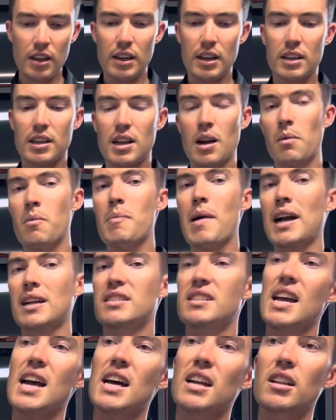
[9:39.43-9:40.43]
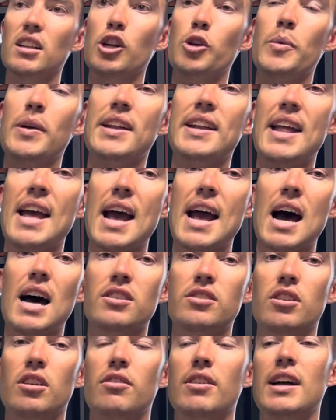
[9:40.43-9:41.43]
Coming back down a little bit now,
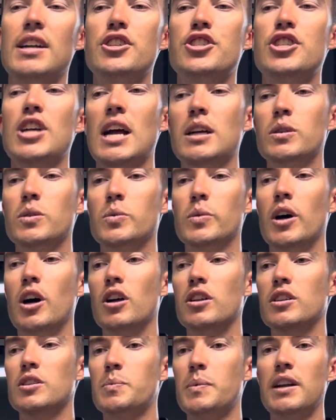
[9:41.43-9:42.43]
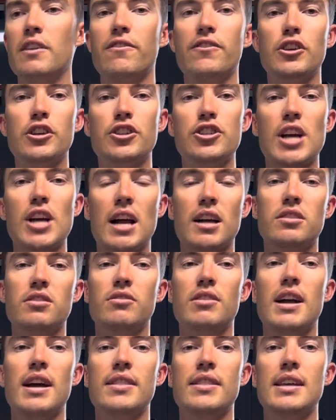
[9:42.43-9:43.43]
so around Jake as well, there's been a few jacks
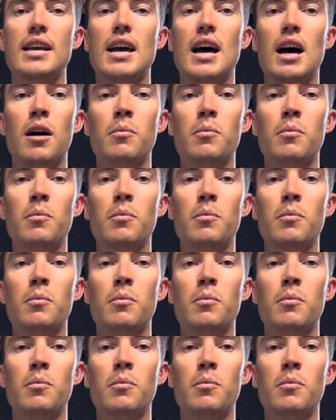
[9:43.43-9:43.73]
around the